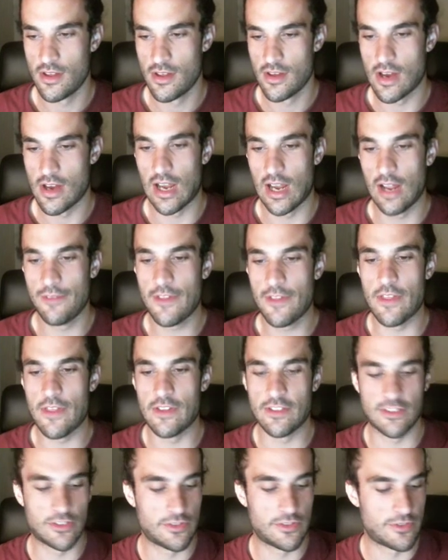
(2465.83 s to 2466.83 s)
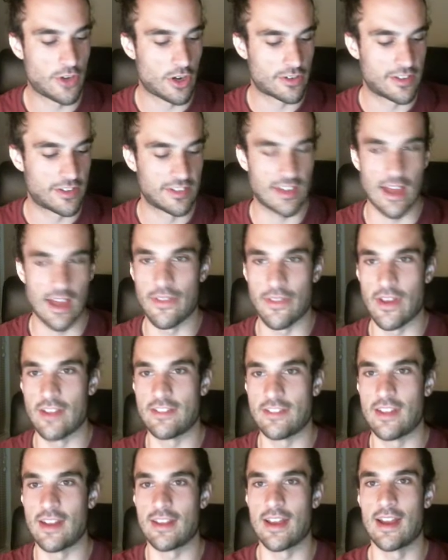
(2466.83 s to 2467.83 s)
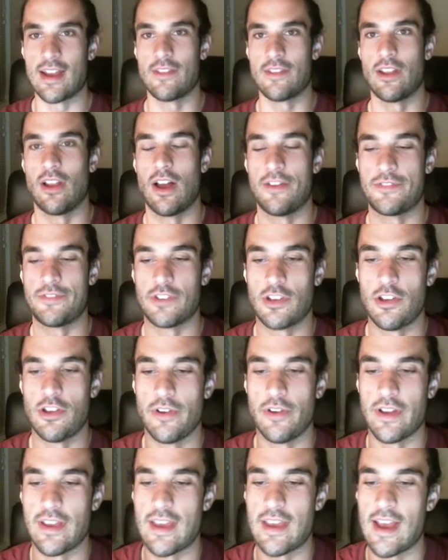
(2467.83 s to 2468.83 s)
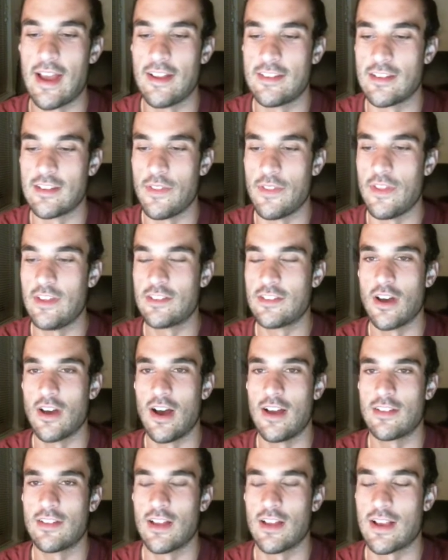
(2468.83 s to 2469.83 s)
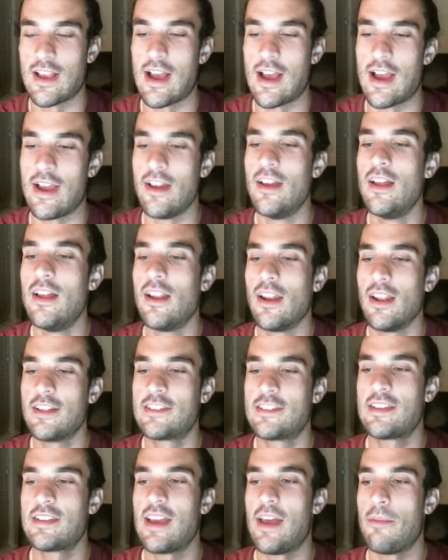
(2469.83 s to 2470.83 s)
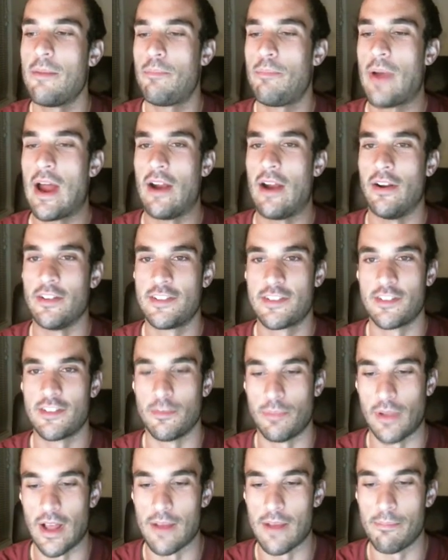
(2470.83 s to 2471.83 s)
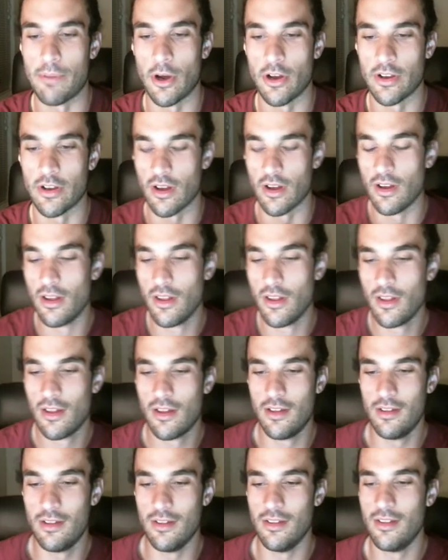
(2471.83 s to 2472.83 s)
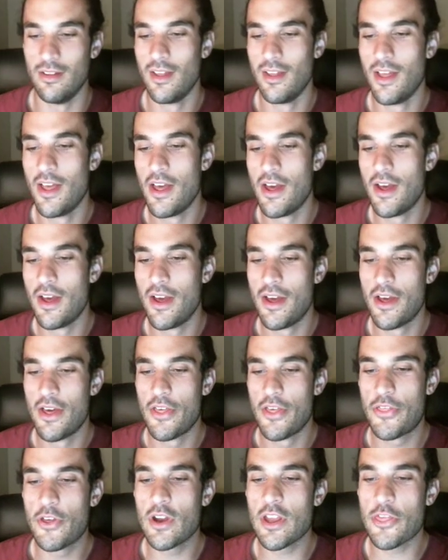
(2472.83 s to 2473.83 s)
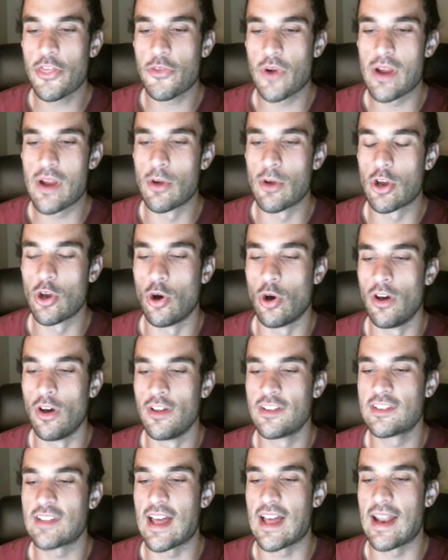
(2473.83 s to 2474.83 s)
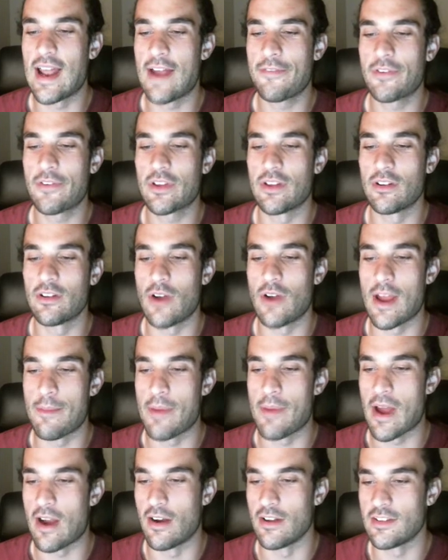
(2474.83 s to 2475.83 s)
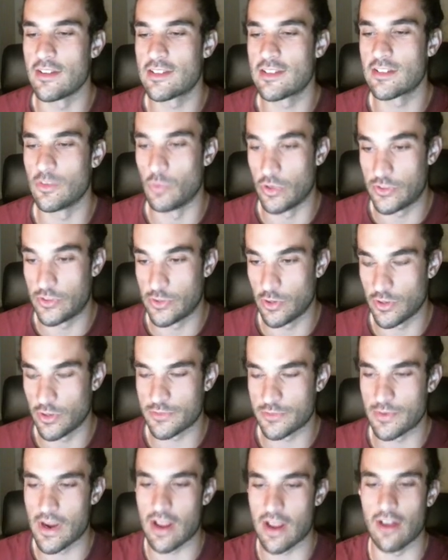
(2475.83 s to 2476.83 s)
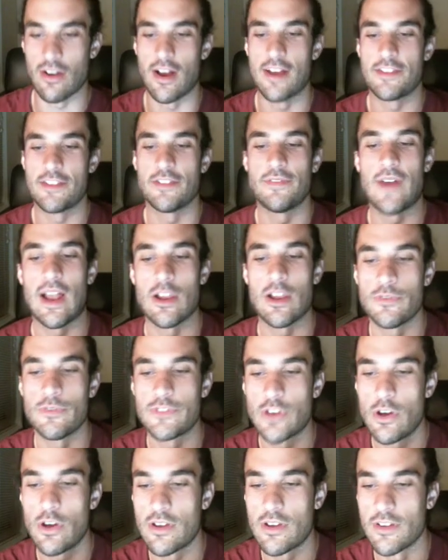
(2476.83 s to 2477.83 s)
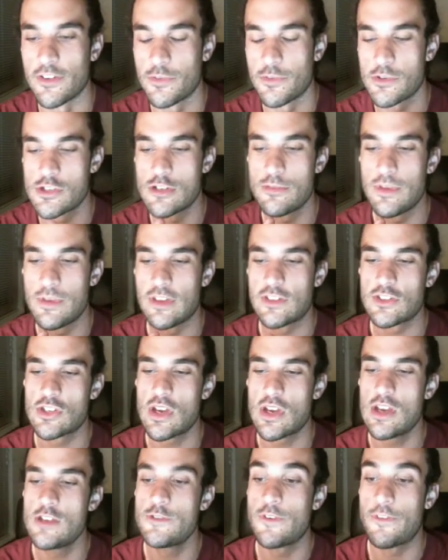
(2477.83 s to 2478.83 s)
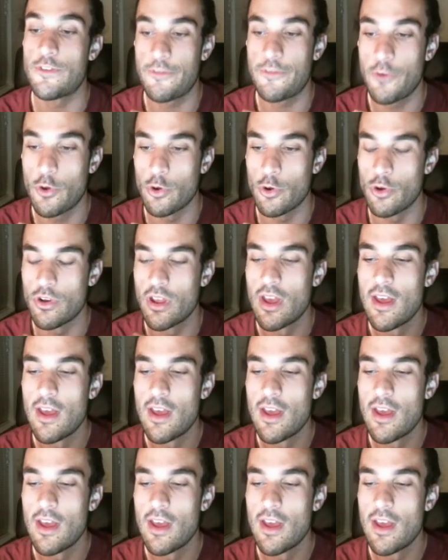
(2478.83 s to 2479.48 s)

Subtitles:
I love that there's doctors out there dedicating their life to curing cancer, and these guys are like, hey, let's get parrots to play poker. 33 macaws and African grey parrots were taught to recognize the value of tokens which could be exchanged for food